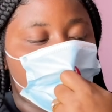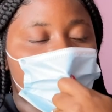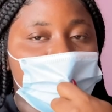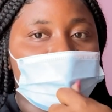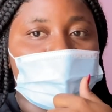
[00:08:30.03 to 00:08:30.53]

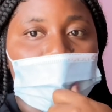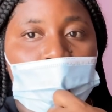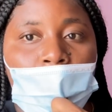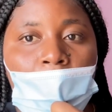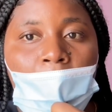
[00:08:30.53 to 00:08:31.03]
So
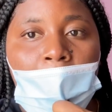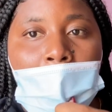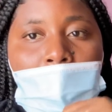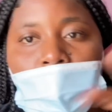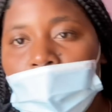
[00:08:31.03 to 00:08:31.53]

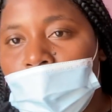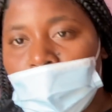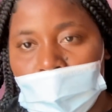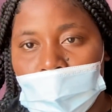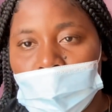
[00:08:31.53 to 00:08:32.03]

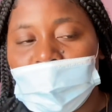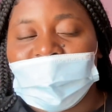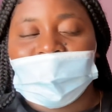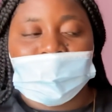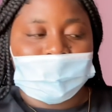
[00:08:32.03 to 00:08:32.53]
that